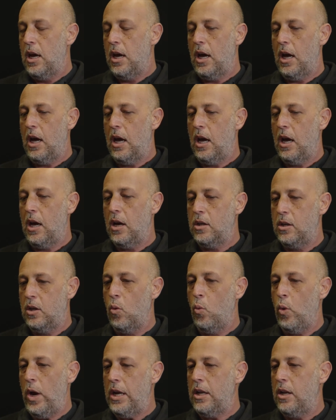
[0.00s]
uh,
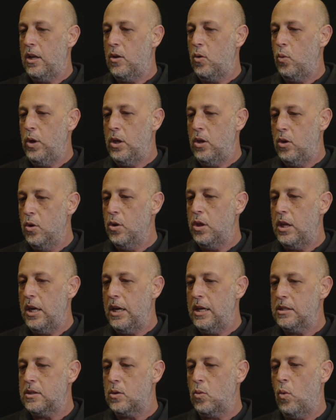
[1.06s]
the way that we do
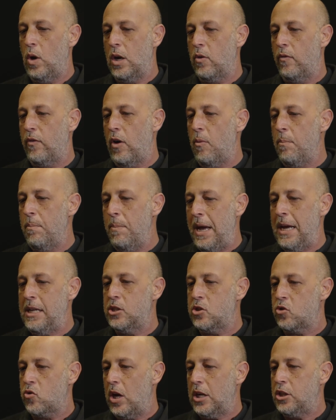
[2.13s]
things, one of our main
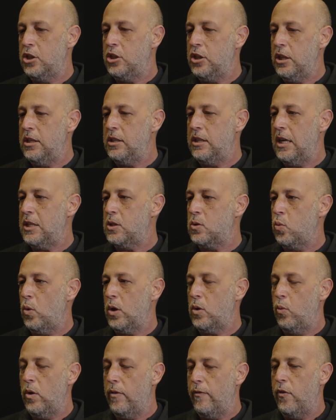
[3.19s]
strategy, and that's
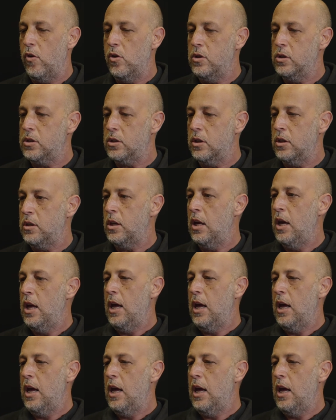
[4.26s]
what we're focused on,